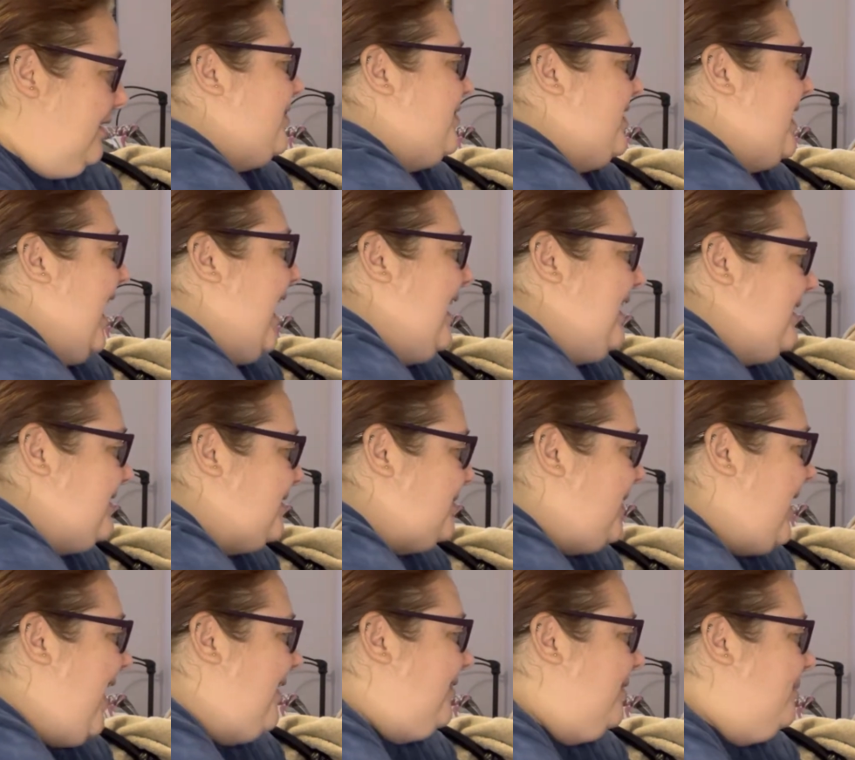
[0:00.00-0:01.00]
Next,
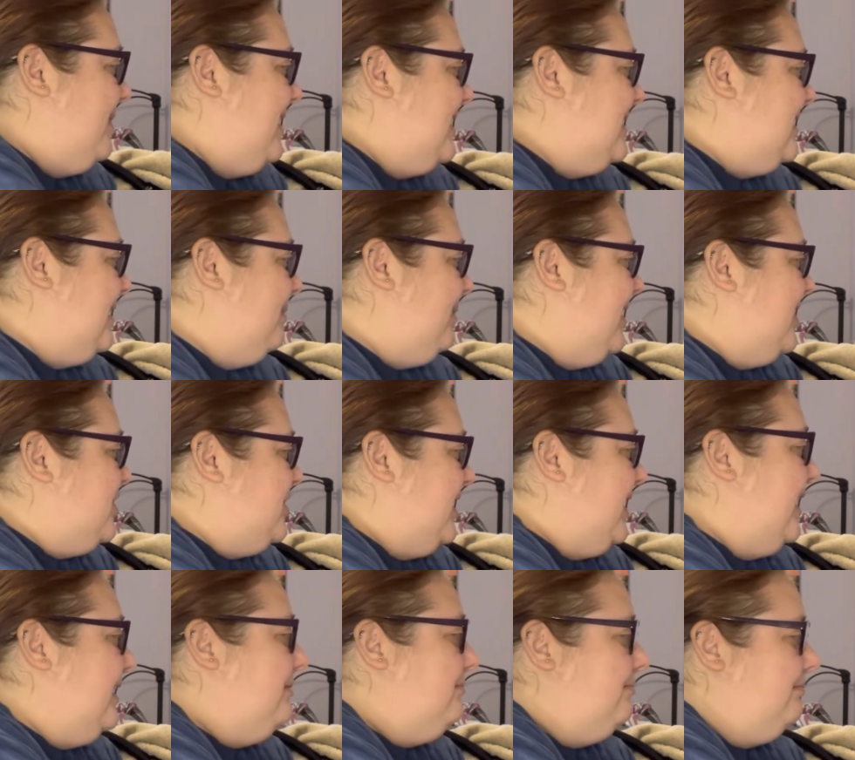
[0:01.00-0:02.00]
we have a
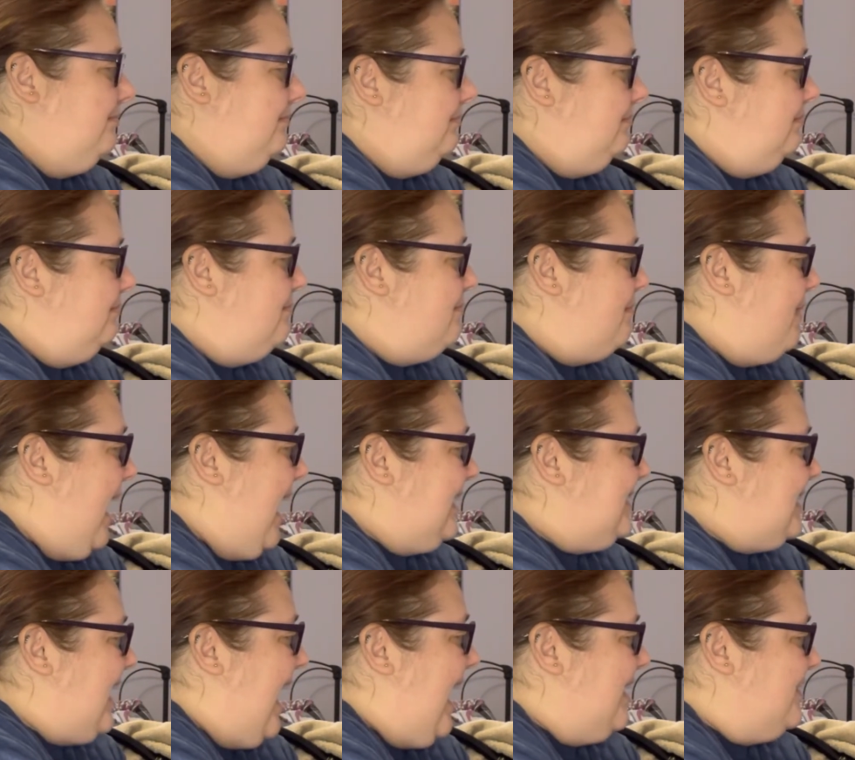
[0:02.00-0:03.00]
BCBG
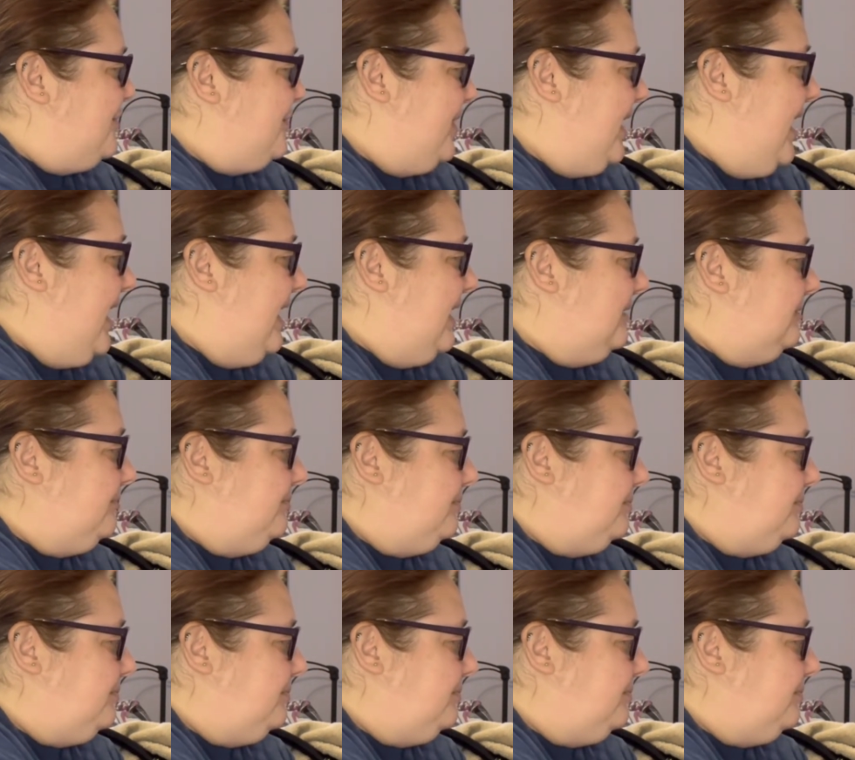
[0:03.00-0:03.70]
Max Azria